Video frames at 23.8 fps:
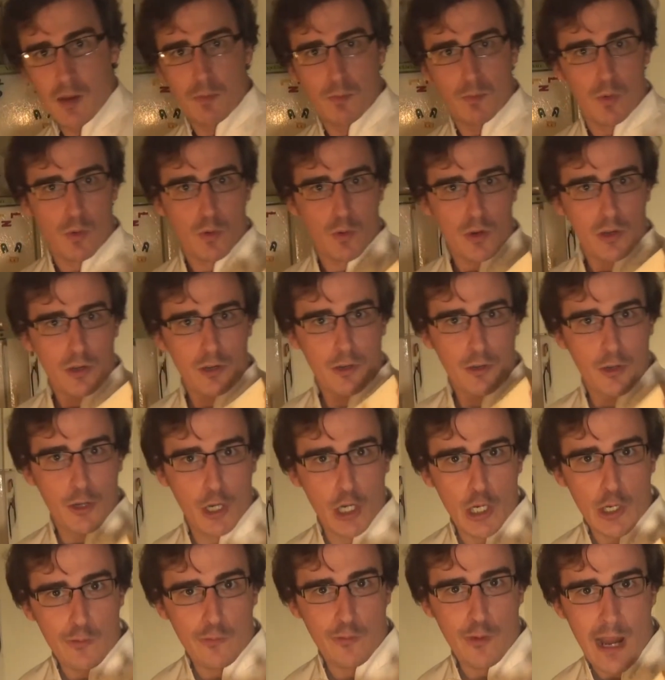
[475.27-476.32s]
more
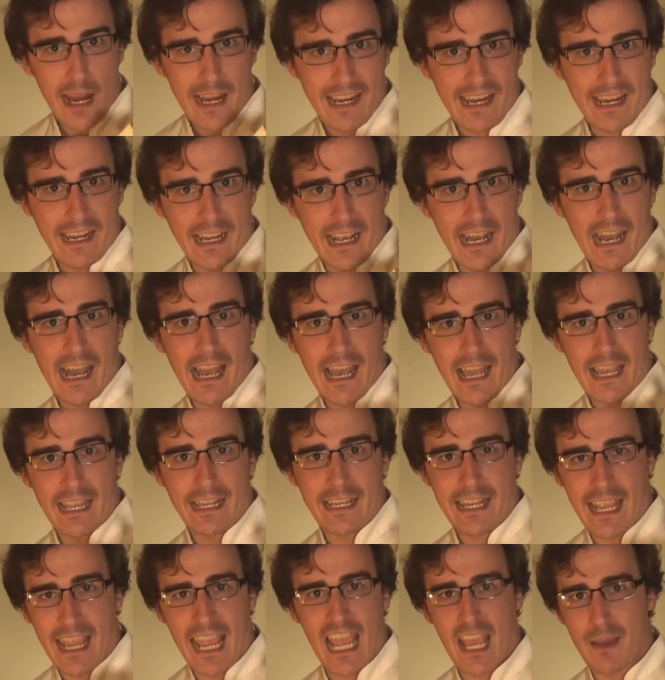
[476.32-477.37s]
nerve-wracking high
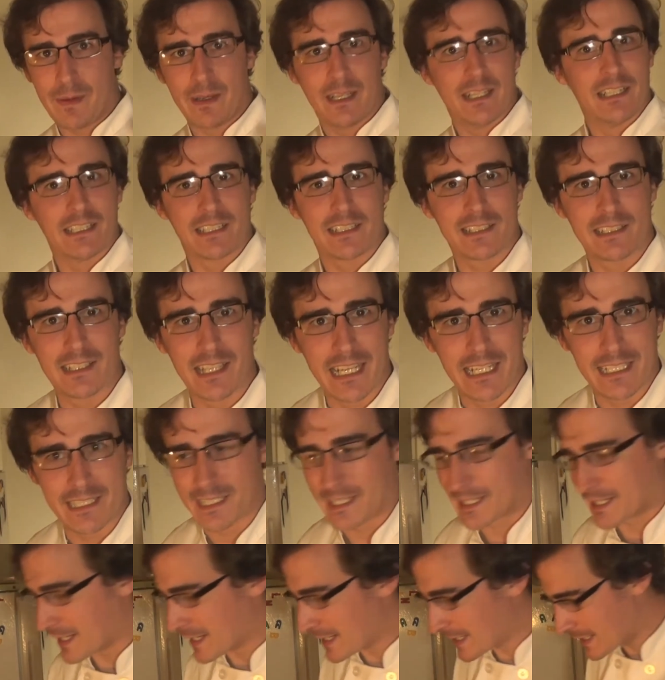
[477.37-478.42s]
camera
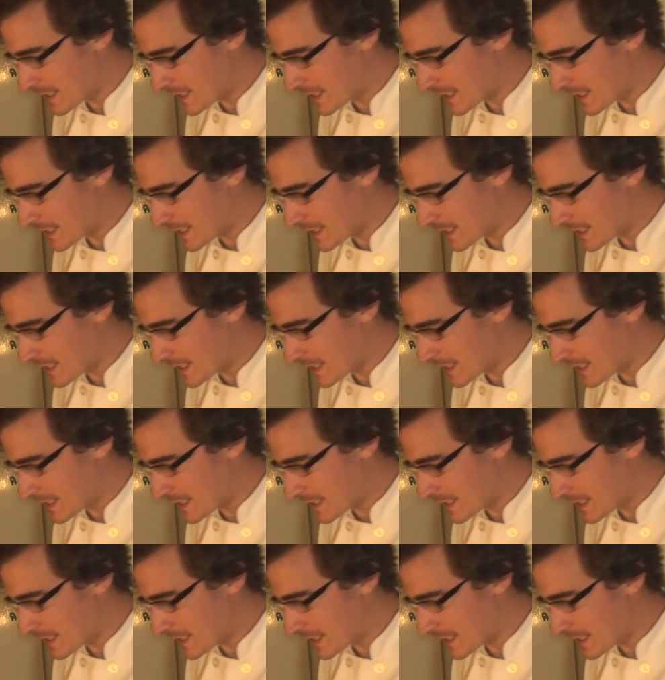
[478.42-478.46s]
slicing.